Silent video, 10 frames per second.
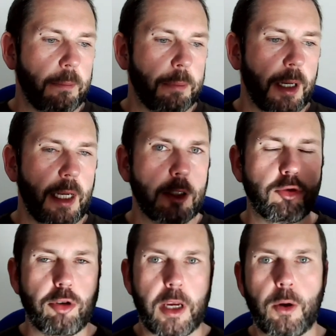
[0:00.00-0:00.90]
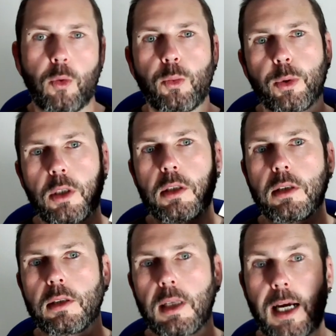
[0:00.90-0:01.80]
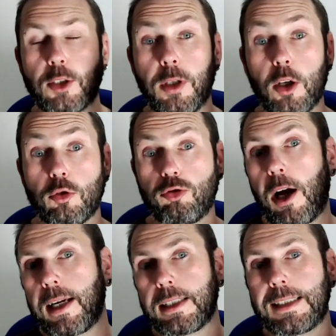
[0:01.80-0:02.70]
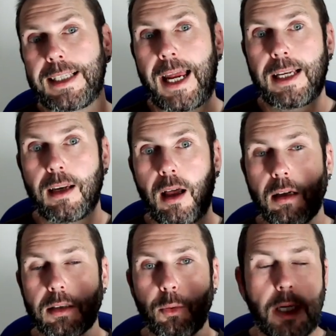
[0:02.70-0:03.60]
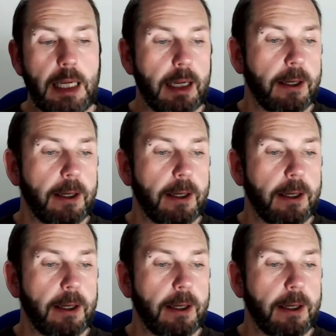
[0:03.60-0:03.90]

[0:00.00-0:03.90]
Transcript: but Drew was actually on Dragon's Den last week,